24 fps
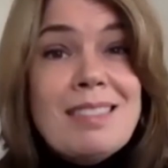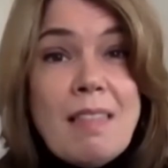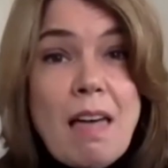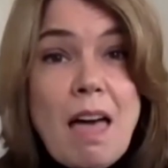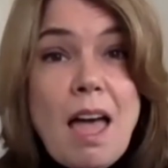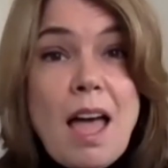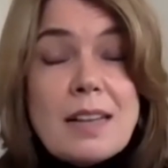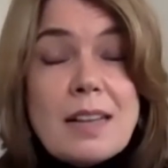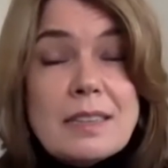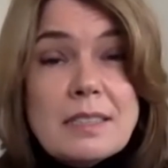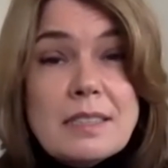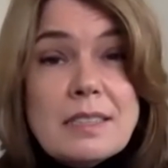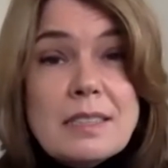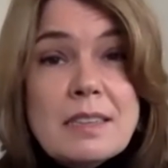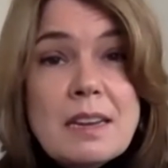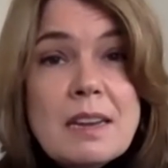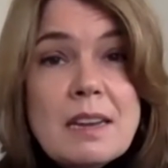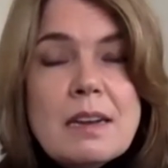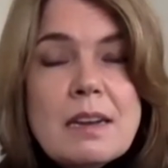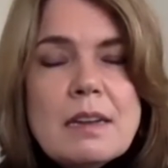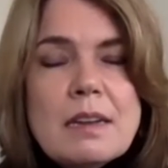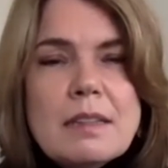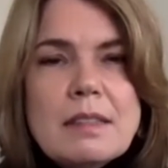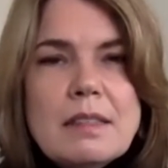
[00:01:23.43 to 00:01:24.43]
less
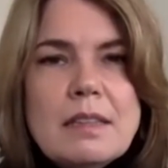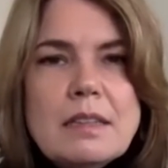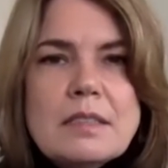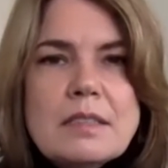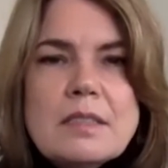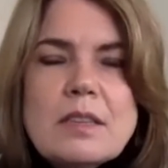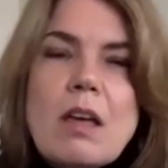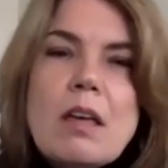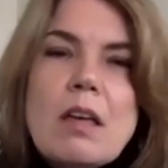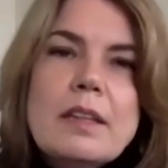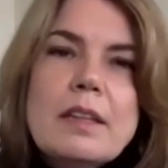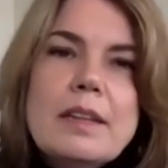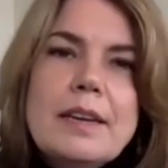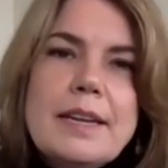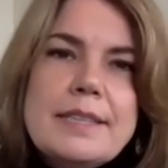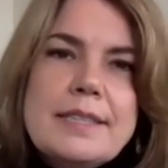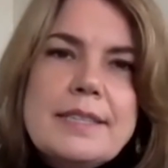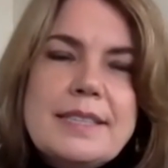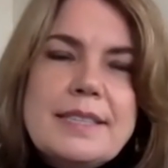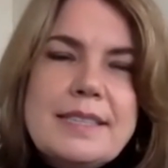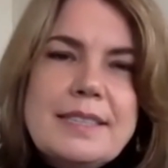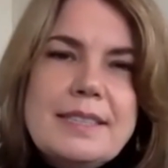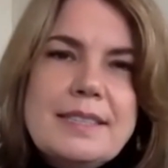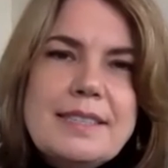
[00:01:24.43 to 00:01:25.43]
this holiday
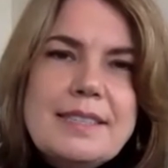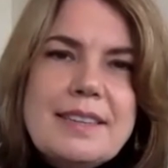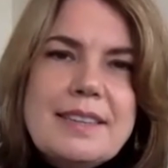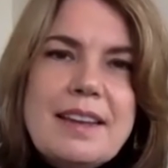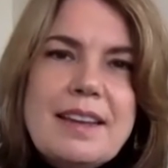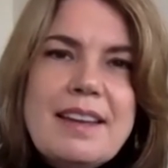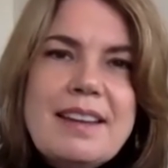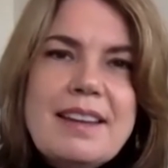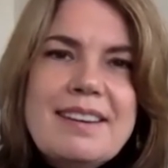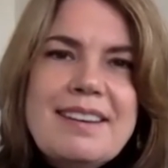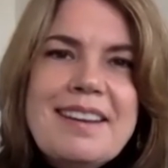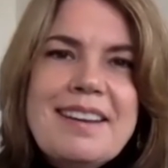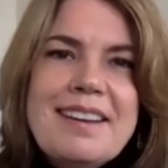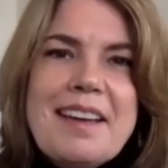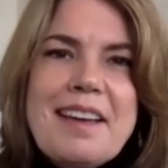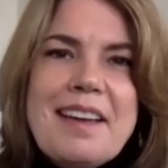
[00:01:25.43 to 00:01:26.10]
season,